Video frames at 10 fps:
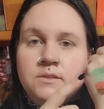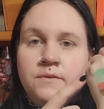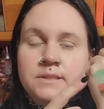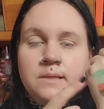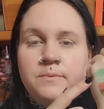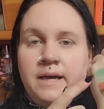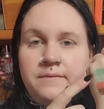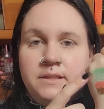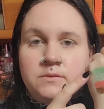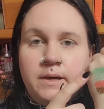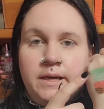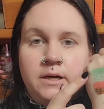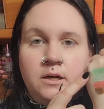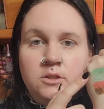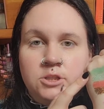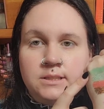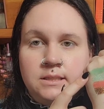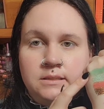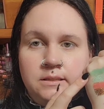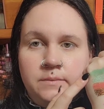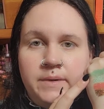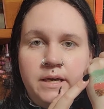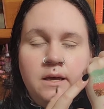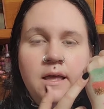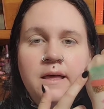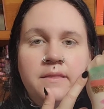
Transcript: So first up we have this right here called Just a Lily Bit.